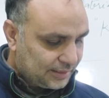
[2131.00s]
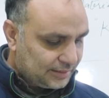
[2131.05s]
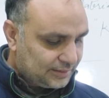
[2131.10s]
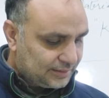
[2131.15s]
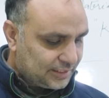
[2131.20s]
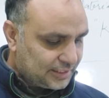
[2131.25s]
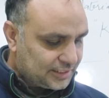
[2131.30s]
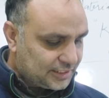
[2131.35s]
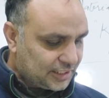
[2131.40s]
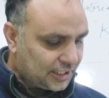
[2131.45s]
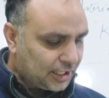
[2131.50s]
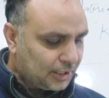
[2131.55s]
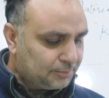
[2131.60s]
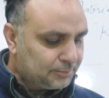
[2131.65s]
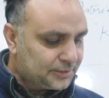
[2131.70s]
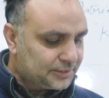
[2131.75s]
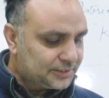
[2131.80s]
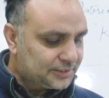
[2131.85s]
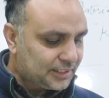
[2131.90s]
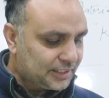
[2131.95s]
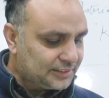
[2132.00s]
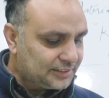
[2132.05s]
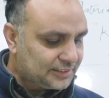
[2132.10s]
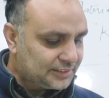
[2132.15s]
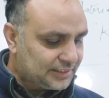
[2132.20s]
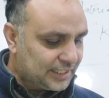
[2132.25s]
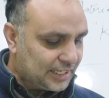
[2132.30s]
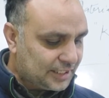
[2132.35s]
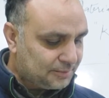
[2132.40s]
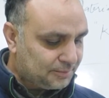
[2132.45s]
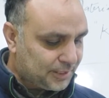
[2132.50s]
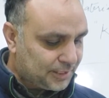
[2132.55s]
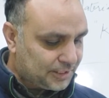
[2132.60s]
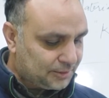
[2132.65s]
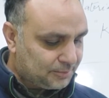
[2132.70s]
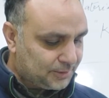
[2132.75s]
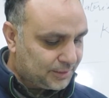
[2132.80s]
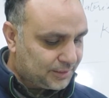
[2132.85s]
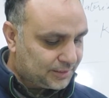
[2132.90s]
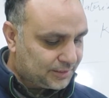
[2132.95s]
The circumstance that
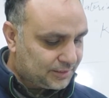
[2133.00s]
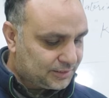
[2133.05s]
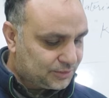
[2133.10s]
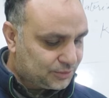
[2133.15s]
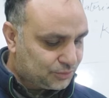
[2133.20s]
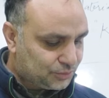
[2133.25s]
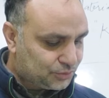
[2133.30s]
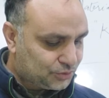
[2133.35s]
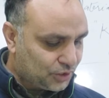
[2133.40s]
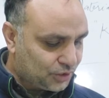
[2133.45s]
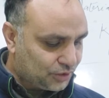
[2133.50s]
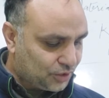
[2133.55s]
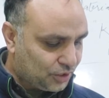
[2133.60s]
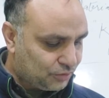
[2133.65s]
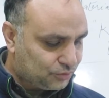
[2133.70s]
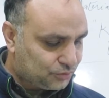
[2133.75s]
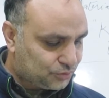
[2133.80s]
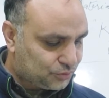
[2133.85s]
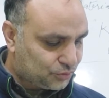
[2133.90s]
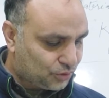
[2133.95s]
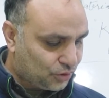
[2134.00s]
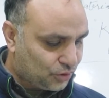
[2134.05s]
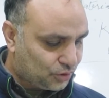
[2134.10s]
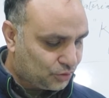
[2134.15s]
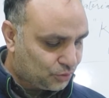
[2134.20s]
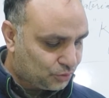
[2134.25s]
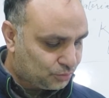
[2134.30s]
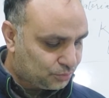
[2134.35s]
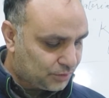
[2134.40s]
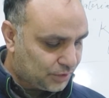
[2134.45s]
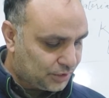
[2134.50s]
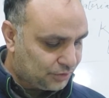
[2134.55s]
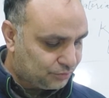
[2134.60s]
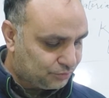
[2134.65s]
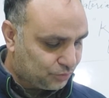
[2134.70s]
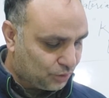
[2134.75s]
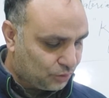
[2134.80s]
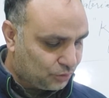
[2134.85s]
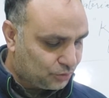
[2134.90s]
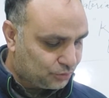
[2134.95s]
mathematical truths are often sought and
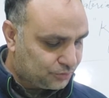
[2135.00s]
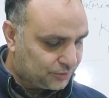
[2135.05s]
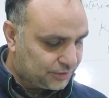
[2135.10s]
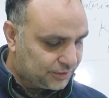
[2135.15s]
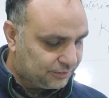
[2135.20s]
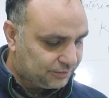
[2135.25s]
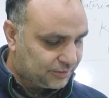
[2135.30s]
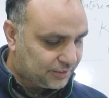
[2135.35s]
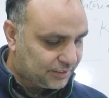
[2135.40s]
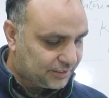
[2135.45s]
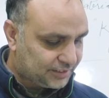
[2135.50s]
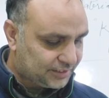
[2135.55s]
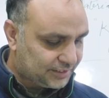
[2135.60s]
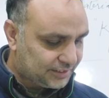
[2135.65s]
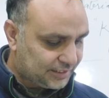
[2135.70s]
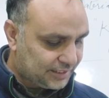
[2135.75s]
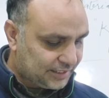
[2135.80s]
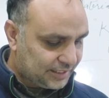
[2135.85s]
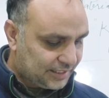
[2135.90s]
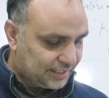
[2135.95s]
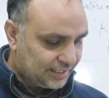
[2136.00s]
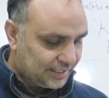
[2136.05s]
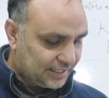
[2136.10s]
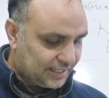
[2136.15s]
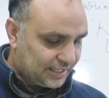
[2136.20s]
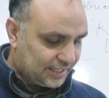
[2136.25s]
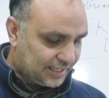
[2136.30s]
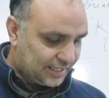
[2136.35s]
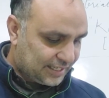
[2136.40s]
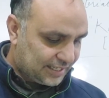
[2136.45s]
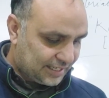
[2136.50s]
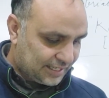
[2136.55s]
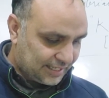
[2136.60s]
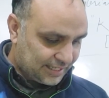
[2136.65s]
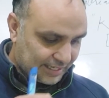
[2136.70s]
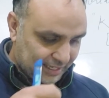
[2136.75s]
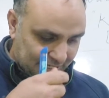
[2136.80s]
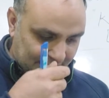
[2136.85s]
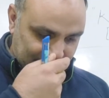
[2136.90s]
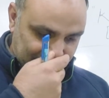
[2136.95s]
found with difficulty
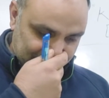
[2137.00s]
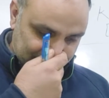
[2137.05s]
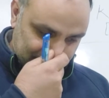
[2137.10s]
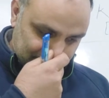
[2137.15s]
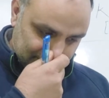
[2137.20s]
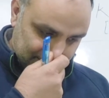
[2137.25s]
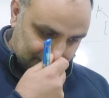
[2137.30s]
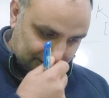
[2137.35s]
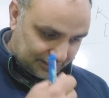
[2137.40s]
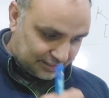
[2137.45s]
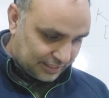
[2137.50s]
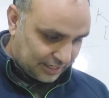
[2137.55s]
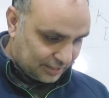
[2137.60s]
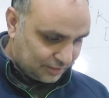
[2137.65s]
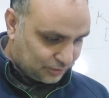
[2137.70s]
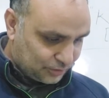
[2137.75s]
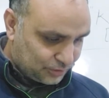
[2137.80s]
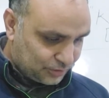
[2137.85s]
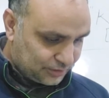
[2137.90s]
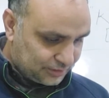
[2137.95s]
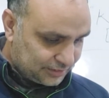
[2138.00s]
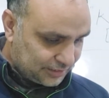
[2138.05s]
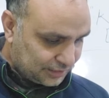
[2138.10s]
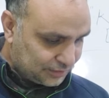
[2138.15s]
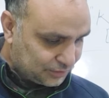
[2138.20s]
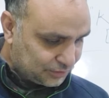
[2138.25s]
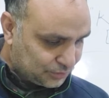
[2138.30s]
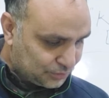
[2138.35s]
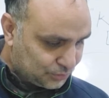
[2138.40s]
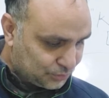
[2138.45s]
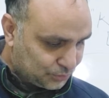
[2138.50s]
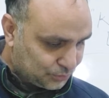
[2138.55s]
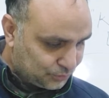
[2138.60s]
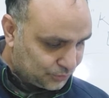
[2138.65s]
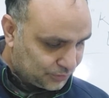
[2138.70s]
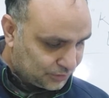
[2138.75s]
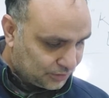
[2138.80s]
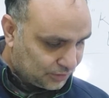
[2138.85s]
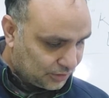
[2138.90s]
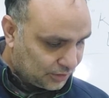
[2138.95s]
has accordingly nothing to do
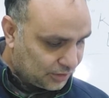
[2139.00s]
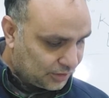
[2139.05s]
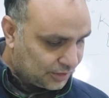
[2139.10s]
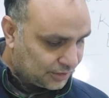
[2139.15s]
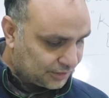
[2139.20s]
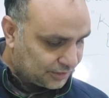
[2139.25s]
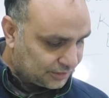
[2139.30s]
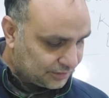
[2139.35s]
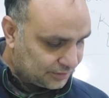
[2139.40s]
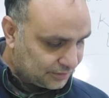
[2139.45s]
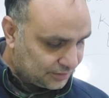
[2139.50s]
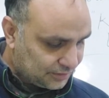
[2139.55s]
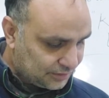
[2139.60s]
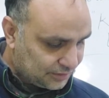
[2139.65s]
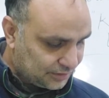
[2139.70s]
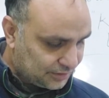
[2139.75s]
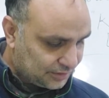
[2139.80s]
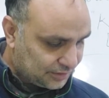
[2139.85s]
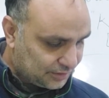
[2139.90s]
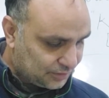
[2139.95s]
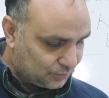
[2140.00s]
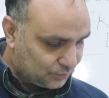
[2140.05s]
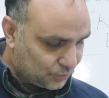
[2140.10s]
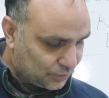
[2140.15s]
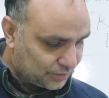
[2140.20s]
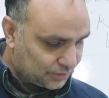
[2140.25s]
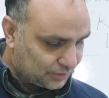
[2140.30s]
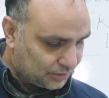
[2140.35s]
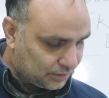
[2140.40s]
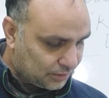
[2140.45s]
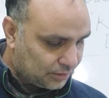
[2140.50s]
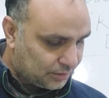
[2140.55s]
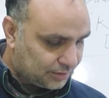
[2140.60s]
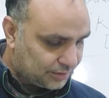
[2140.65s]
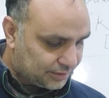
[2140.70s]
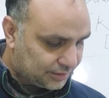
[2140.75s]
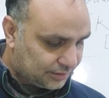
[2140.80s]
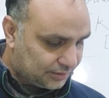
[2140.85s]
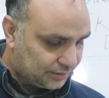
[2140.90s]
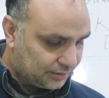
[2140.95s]
with Kant, what
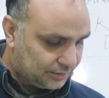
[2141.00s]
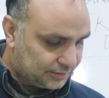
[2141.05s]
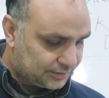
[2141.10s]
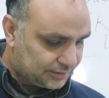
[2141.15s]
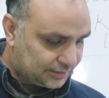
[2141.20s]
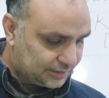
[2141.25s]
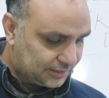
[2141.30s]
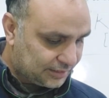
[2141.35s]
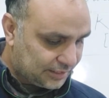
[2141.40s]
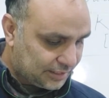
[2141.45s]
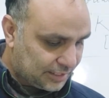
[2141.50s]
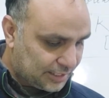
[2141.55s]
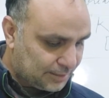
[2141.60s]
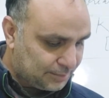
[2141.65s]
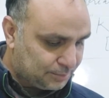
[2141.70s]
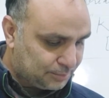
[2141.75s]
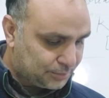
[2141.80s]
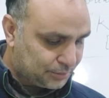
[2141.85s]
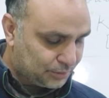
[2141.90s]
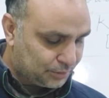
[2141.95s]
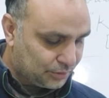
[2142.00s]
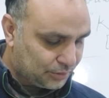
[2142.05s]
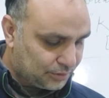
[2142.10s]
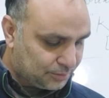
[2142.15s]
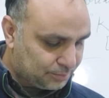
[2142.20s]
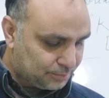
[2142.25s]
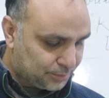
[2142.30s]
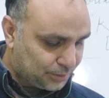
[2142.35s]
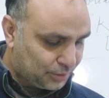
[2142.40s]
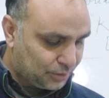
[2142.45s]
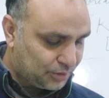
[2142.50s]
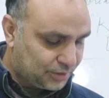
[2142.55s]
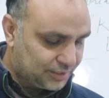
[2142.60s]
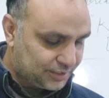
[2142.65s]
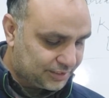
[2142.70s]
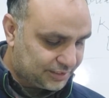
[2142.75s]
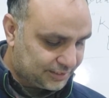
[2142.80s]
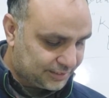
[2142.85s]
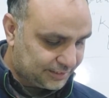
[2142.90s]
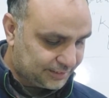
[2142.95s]
Kant calls a
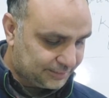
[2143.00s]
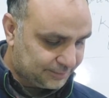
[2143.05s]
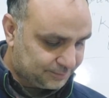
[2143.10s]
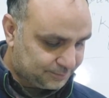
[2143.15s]
priority.